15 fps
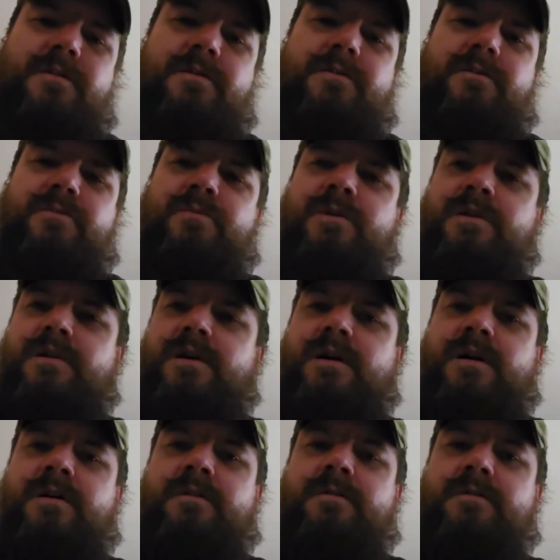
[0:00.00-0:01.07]
This one
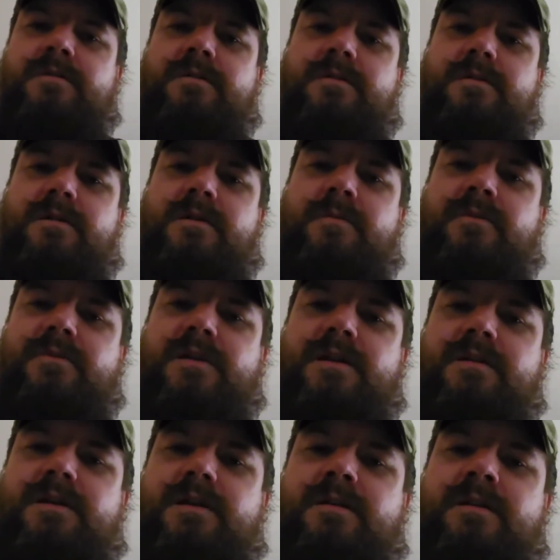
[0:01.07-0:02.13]
guy
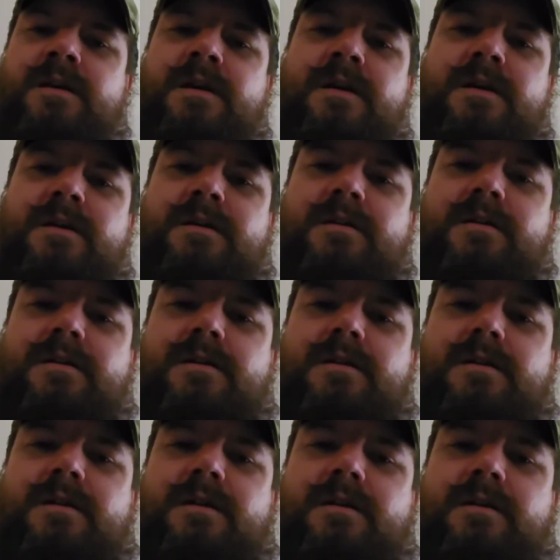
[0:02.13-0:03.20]
said that
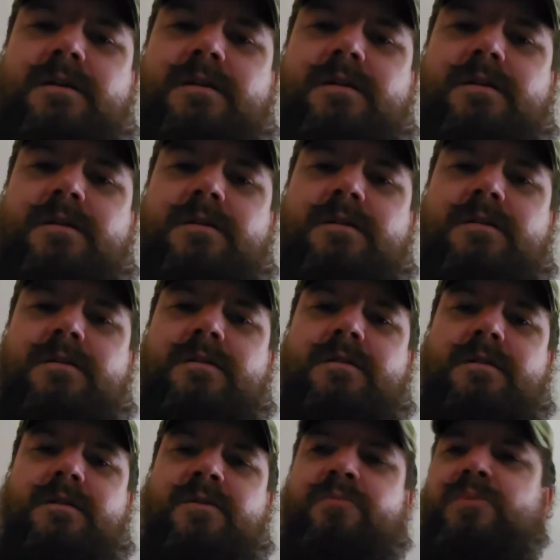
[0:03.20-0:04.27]
a,
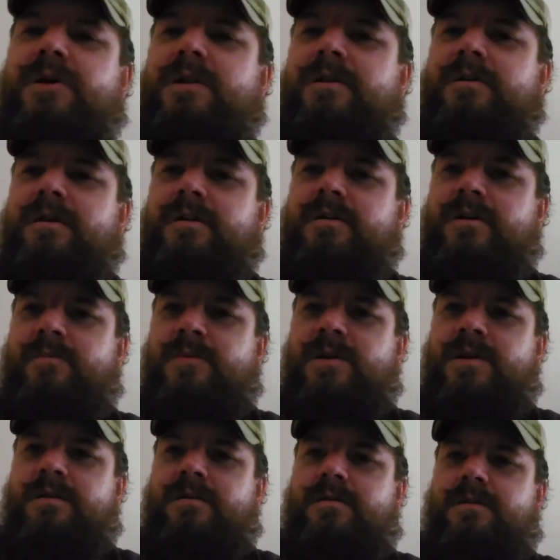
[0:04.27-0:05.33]
a competitor had come
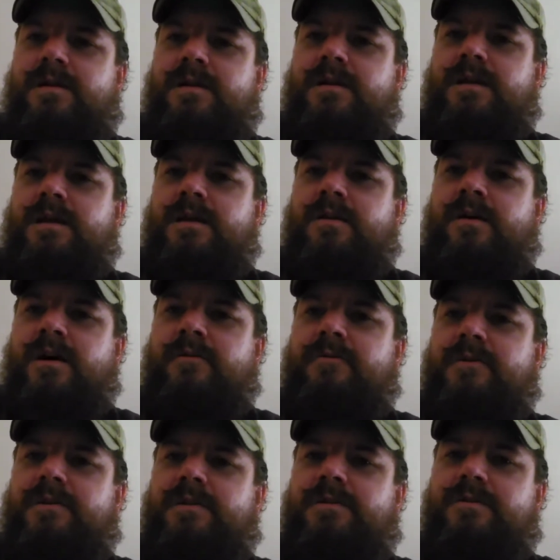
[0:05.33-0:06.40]
in and had
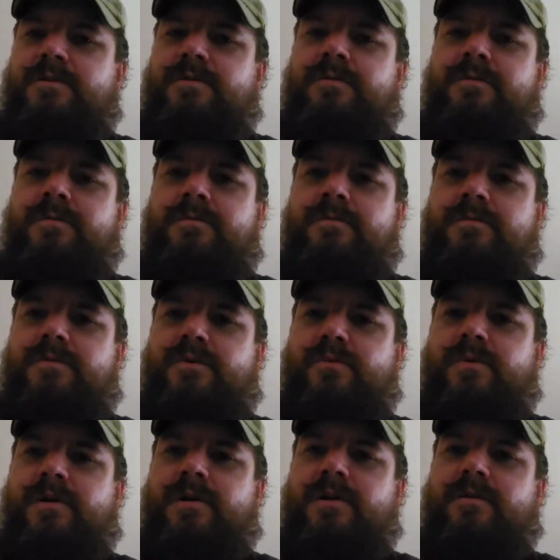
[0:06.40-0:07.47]
offered to do the
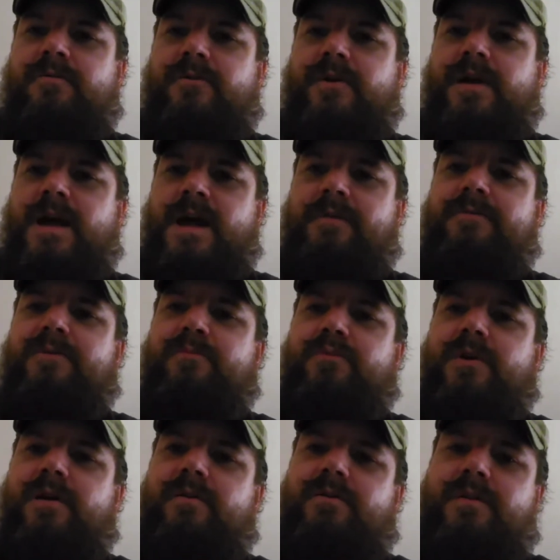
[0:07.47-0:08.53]
work for half the
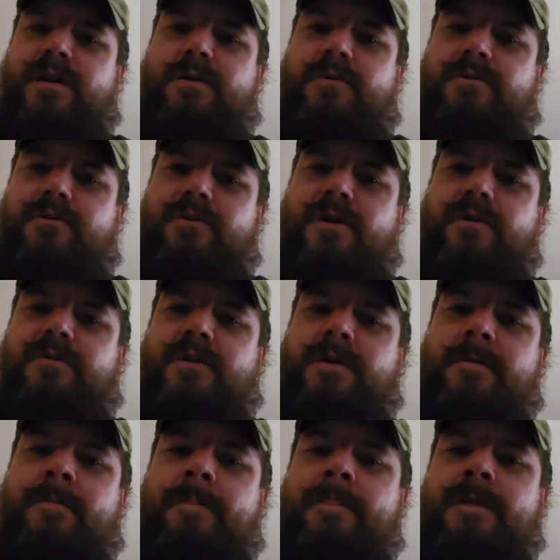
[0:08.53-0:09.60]
price that I was
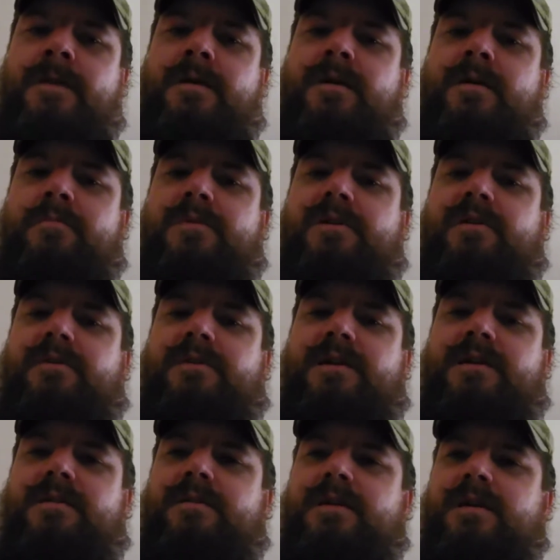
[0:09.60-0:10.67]
charging, but he
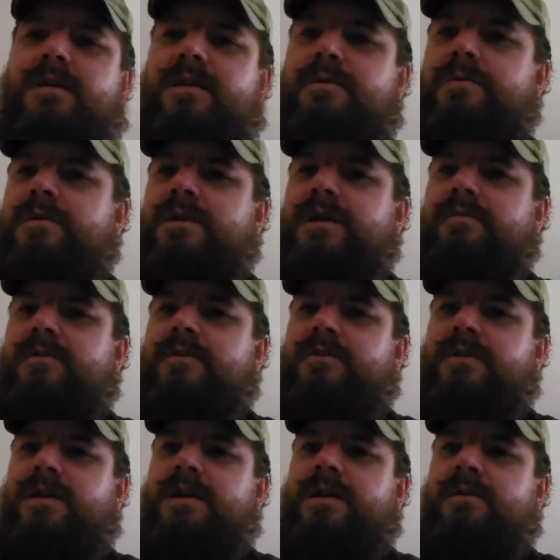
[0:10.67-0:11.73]
said that he would never
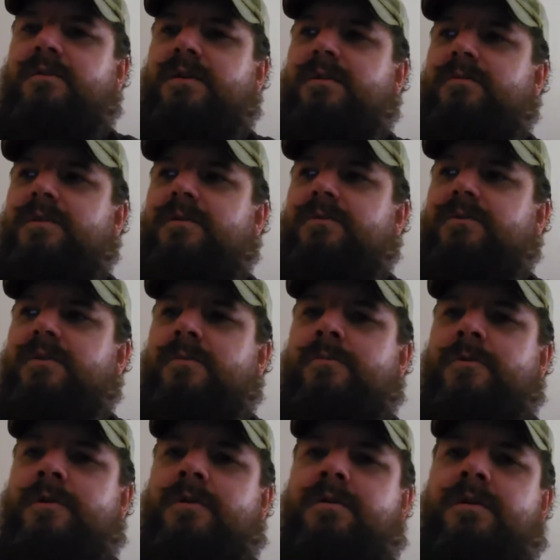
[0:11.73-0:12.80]
change even if
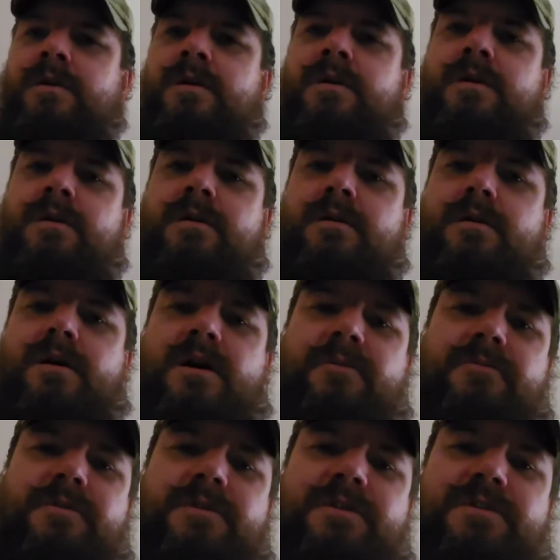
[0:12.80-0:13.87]
someone
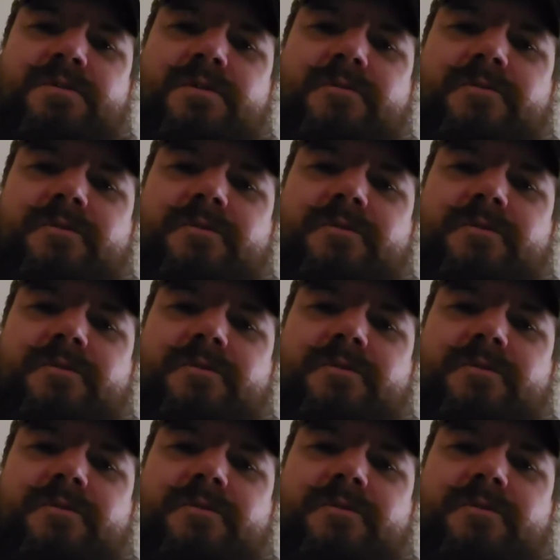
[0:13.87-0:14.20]
offered to do it for